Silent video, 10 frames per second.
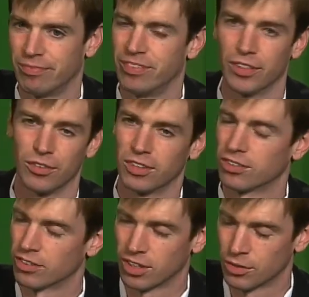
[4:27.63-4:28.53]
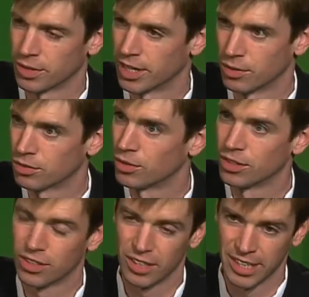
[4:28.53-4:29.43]
fifth or sixth in the country right now in
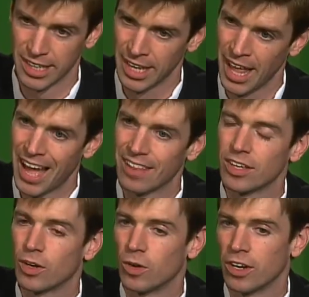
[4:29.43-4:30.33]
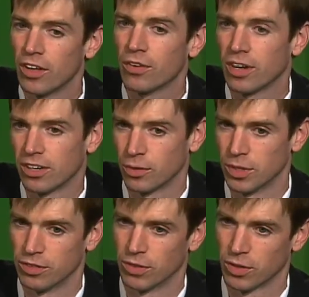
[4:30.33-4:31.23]
solar, and I think another area that we
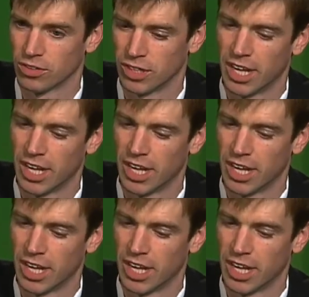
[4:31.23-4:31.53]
need to focus a